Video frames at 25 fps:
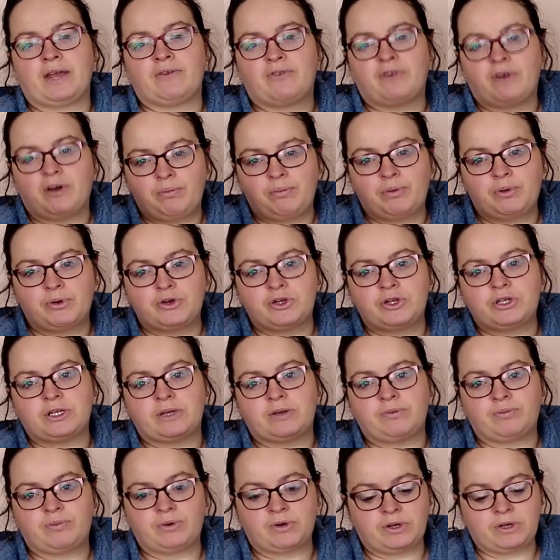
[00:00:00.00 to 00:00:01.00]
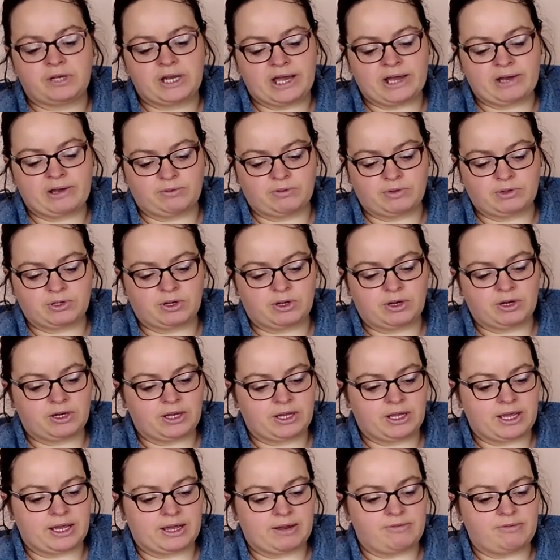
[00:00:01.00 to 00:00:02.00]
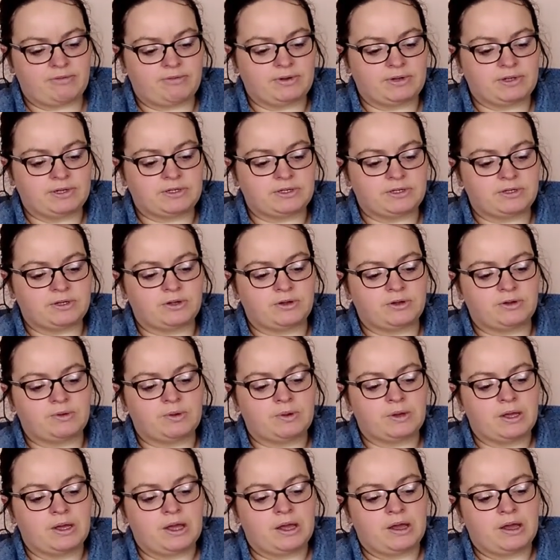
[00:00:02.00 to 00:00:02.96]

if I push it, but now I'm trying to get her into